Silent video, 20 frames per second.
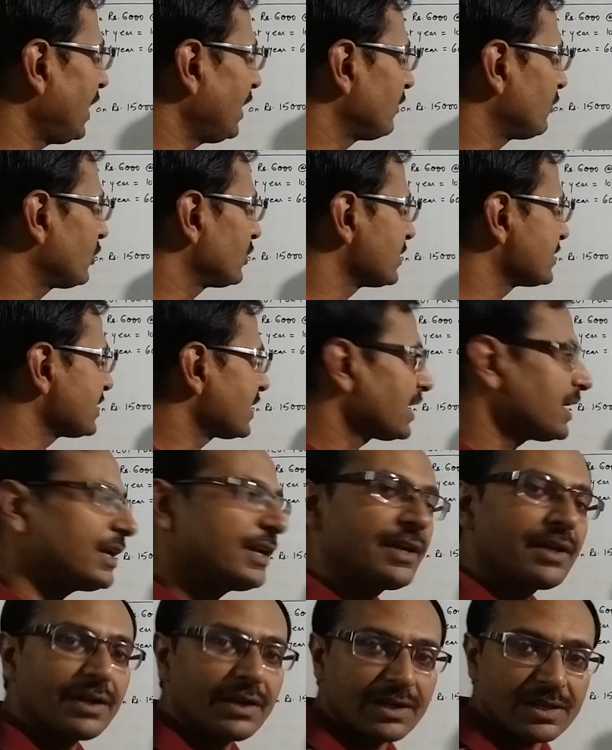and for the
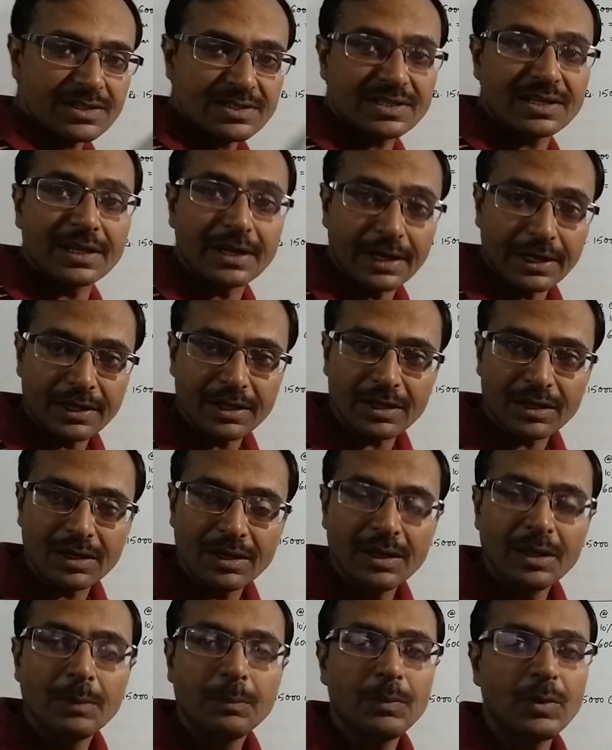second year it is
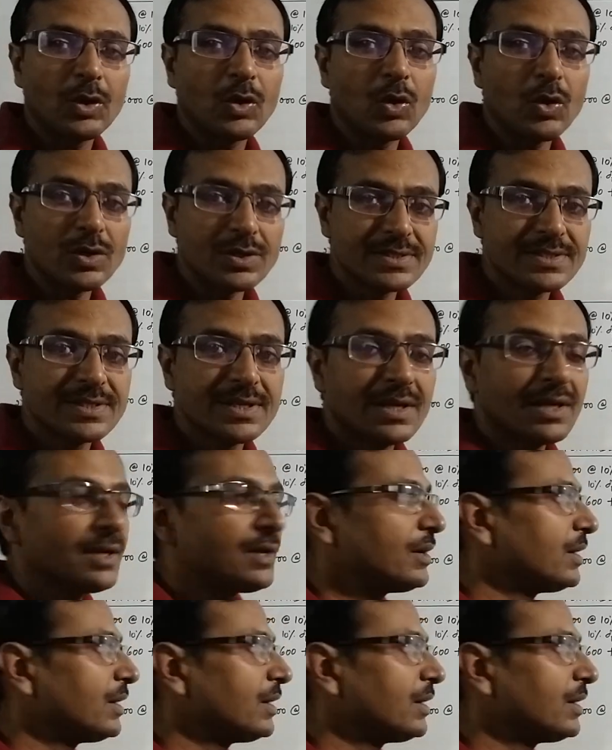greater because